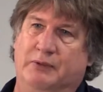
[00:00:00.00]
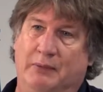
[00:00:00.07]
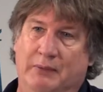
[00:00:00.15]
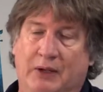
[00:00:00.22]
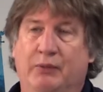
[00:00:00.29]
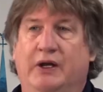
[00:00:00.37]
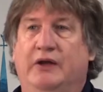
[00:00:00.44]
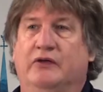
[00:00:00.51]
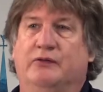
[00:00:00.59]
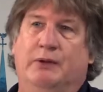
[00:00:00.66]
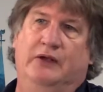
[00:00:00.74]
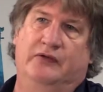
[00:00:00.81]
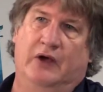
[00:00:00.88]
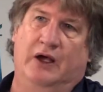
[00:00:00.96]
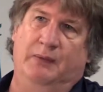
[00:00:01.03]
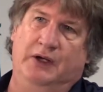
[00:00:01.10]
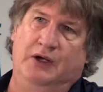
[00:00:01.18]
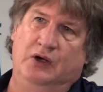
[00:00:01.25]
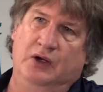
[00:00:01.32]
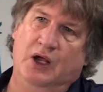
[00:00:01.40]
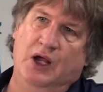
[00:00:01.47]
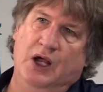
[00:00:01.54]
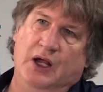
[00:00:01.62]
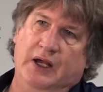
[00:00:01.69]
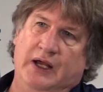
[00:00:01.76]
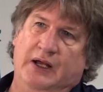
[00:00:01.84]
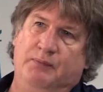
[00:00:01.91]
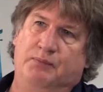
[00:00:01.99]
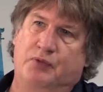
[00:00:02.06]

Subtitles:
I mean, we need to spend time in